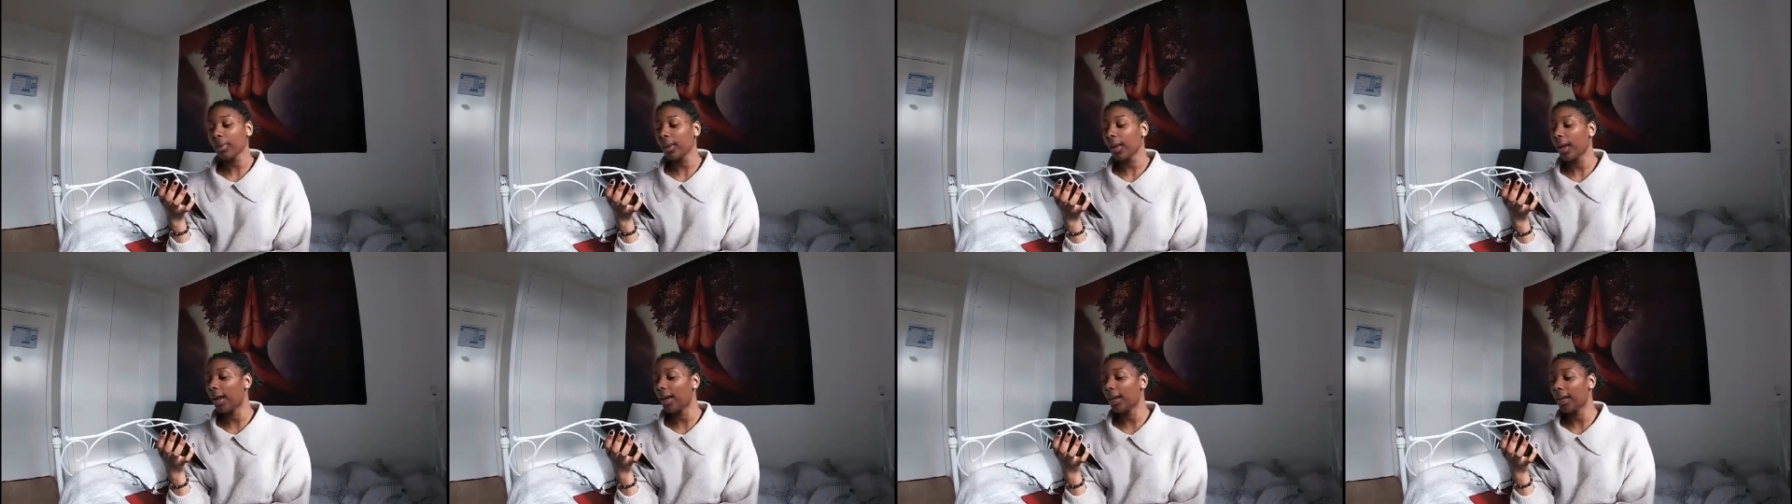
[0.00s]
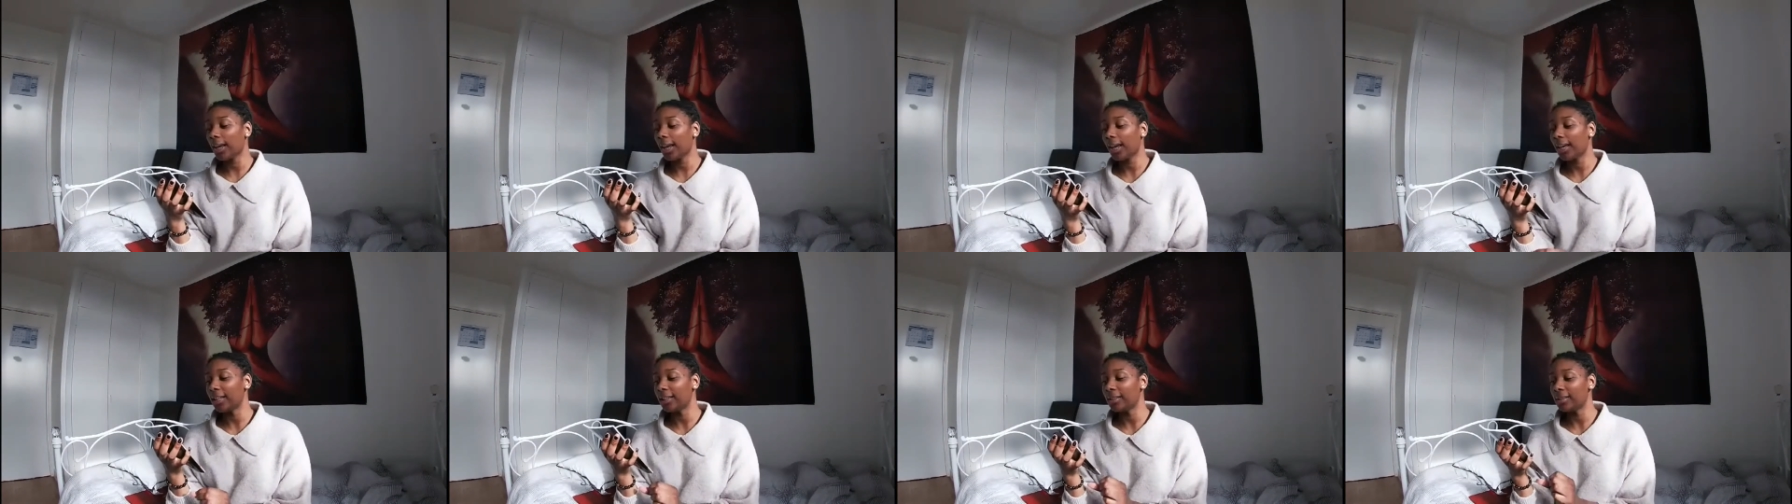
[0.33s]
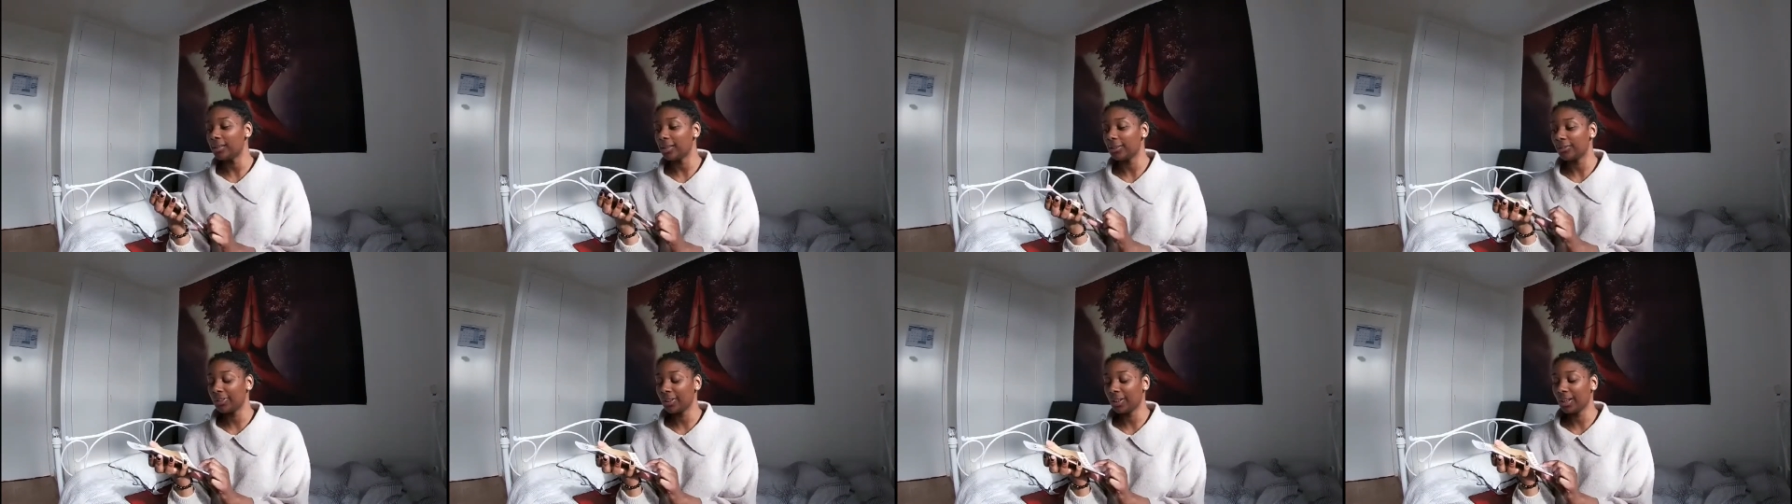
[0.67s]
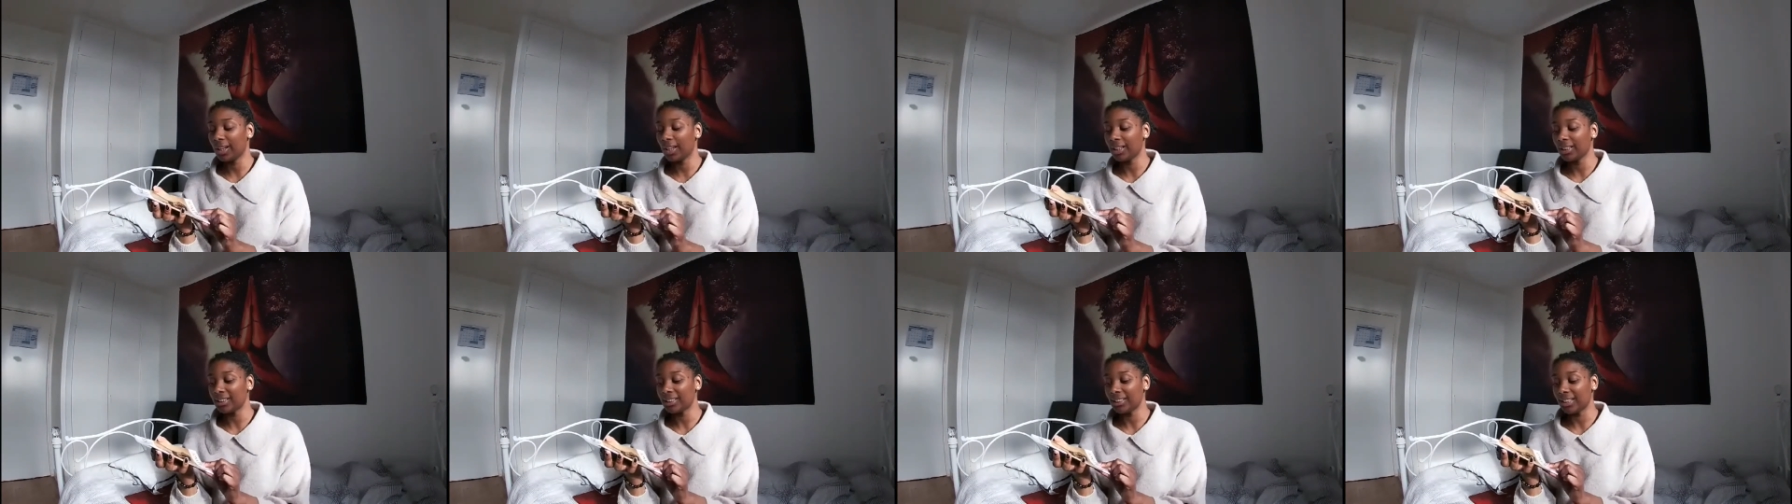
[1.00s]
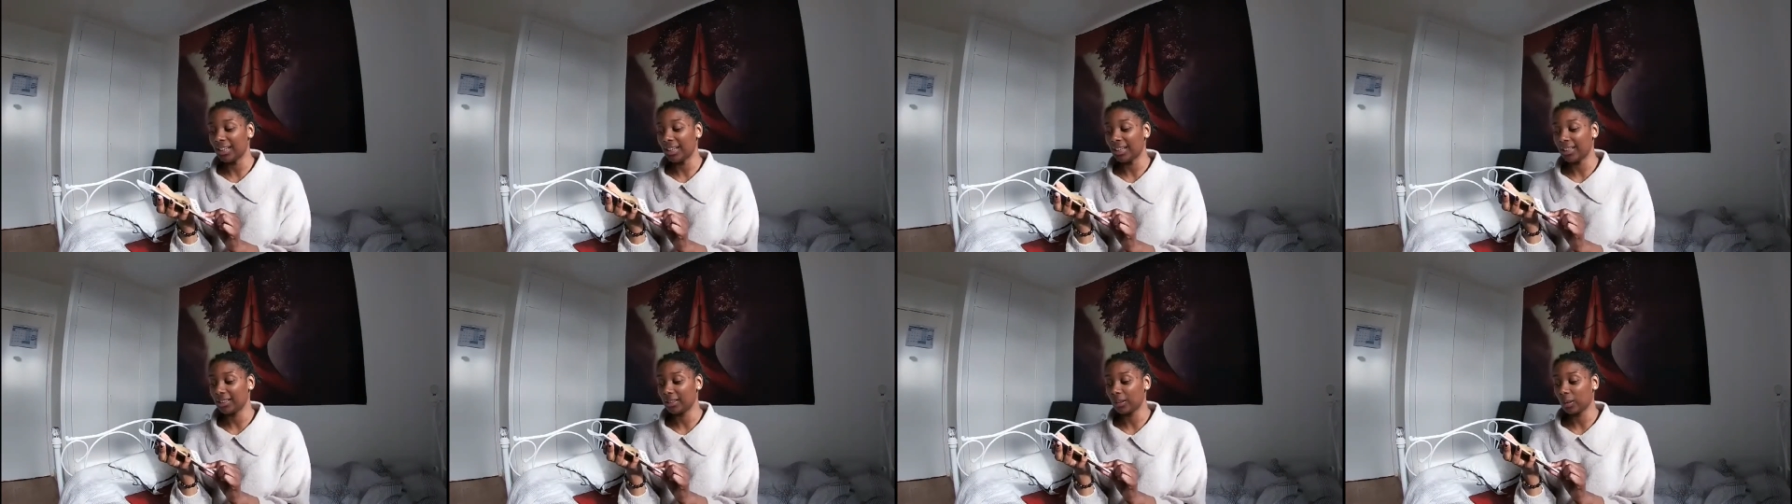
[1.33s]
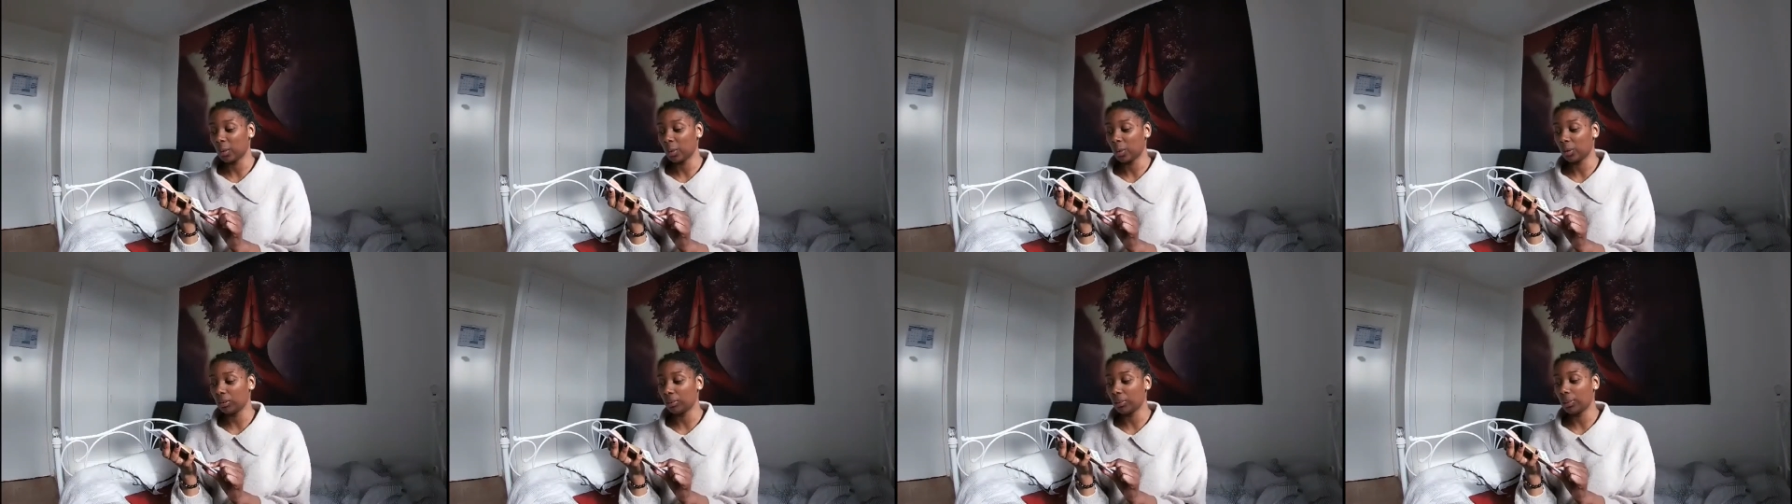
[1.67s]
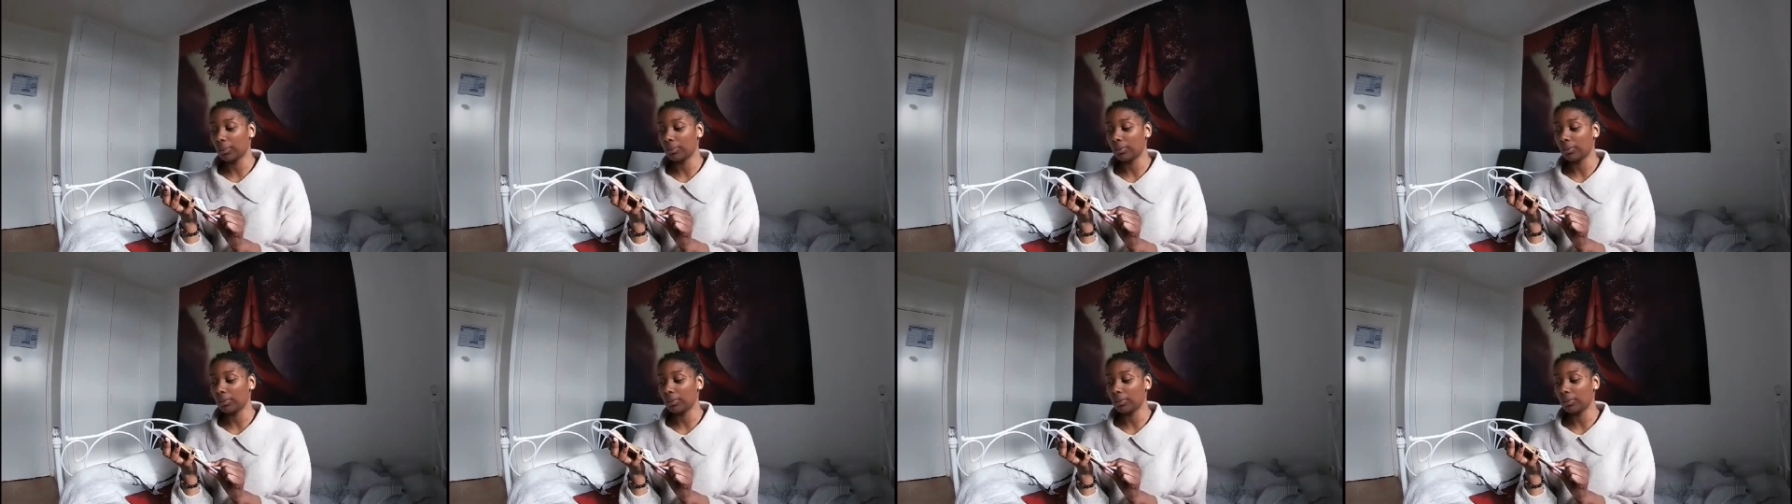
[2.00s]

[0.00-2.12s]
Okay, so if you can't see it, it's called